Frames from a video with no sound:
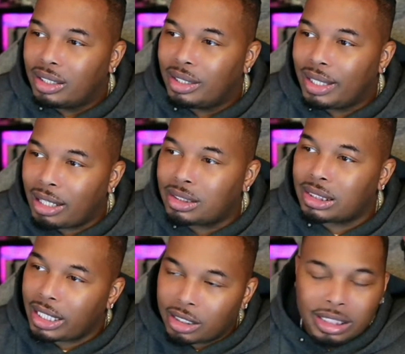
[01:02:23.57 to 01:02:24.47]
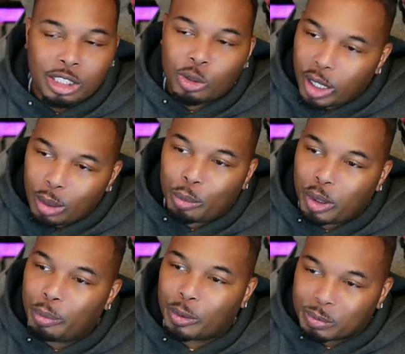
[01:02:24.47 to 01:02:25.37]
there's incredible
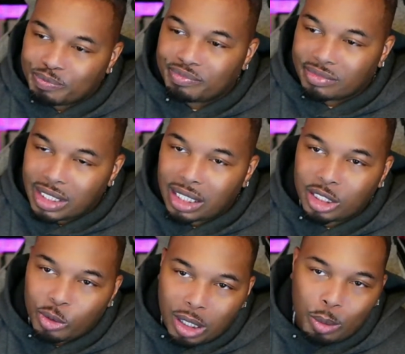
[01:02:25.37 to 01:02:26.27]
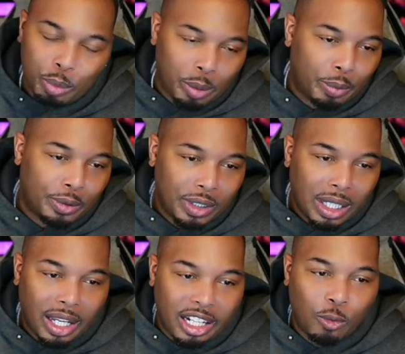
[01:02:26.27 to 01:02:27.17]
people. There's incredible people.
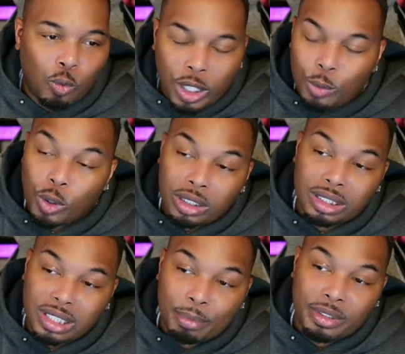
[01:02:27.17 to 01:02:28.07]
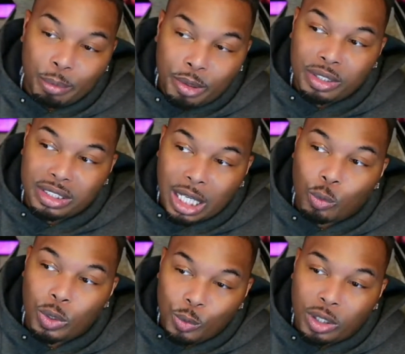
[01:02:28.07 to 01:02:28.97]
And if we want the type of communities that
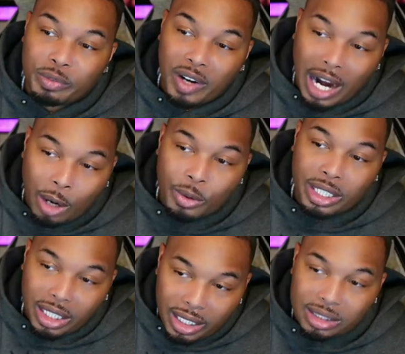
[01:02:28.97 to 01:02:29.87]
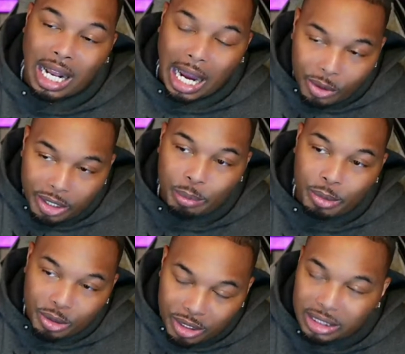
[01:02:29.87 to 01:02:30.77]
we want for our kids and our
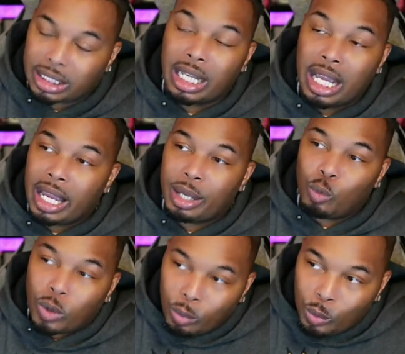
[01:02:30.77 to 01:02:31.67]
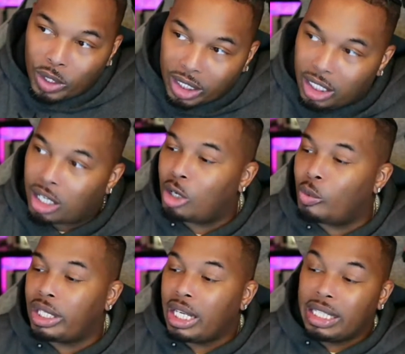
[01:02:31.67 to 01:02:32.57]
communities and where we want to go,
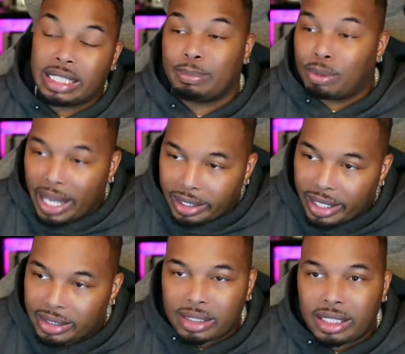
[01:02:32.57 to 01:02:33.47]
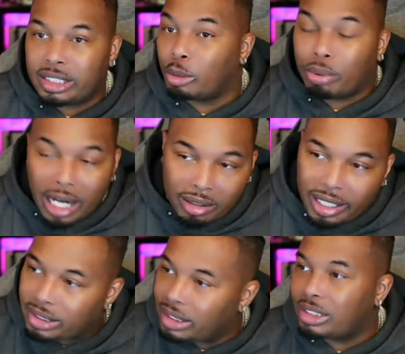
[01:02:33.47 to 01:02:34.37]
and this Black excellence or brown
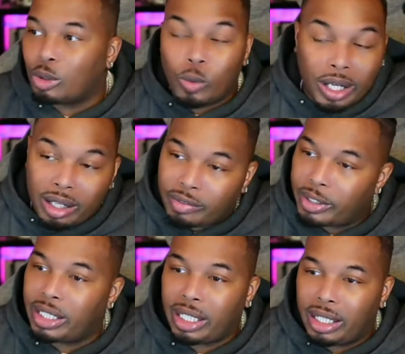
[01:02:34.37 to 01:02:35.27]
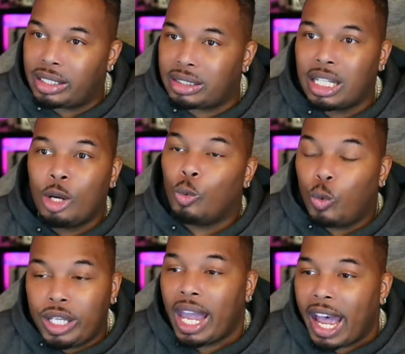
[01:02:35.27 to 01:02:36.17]
excellence or whatever it is,
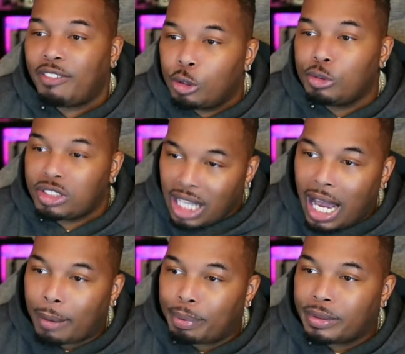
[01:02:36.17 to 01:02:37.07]
we have to stop